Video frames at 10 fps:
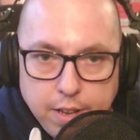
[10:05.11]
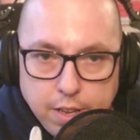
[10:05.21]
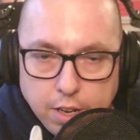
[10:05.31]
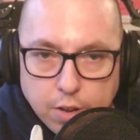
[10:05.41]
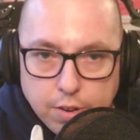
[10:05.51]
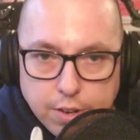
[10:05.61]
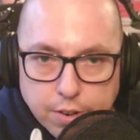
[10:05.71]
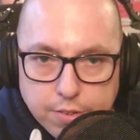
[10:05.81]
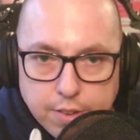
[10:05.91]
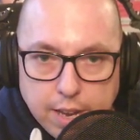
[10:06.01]
You can go into
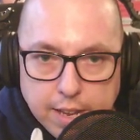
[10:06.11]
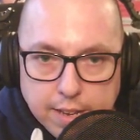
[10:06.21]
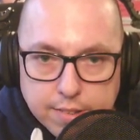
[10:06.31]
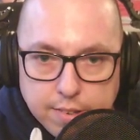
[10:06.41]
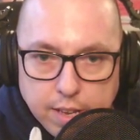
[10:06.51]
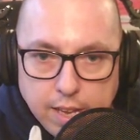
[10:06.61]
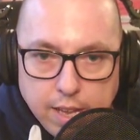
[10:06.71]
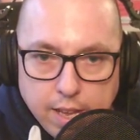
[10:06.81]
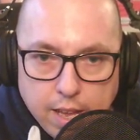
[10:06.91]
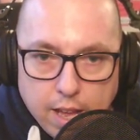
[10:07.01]
your settings
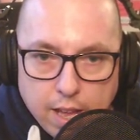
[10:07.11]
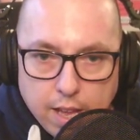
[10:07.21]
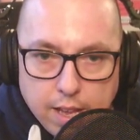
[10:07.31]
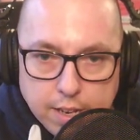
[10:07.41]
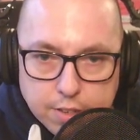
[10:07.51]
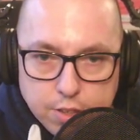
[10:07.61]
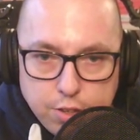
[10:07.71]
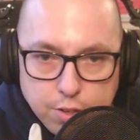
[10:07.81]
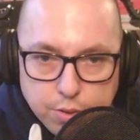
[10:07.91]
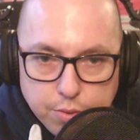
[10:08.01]
uh, and
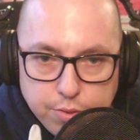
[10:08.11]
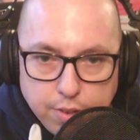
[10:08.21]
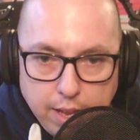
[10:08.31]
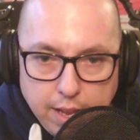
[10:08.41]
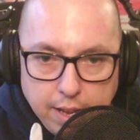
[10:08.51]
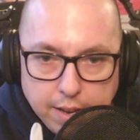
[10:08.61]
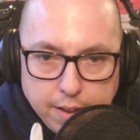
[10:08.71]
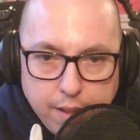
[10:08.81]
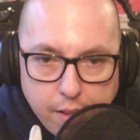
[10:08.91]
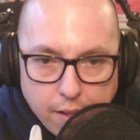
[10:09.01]
choose a
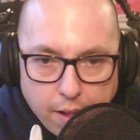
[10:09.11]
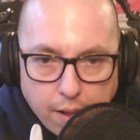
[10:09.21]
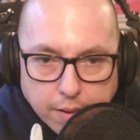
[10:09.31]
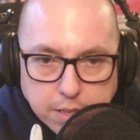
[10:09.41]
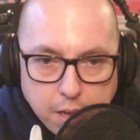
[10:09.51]
uh,